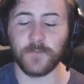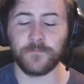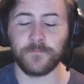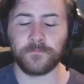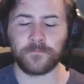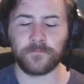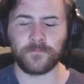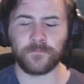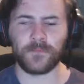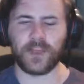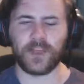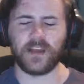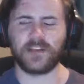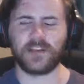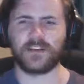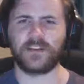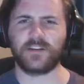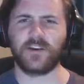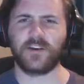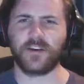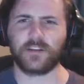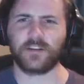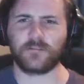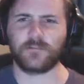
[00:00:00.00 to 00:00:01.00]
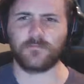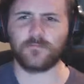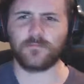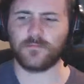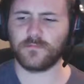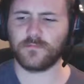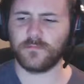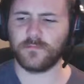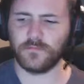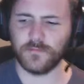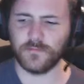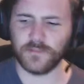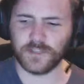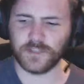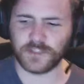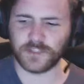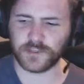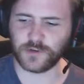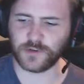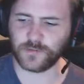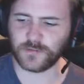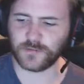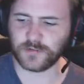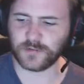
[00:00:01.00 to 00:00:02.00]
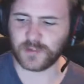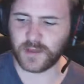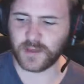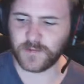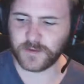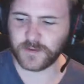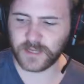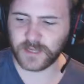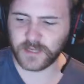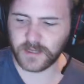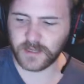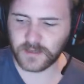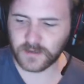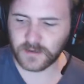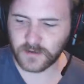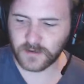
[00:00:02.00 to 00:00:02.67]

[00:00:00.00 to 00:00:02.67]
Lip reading: It's not super lemony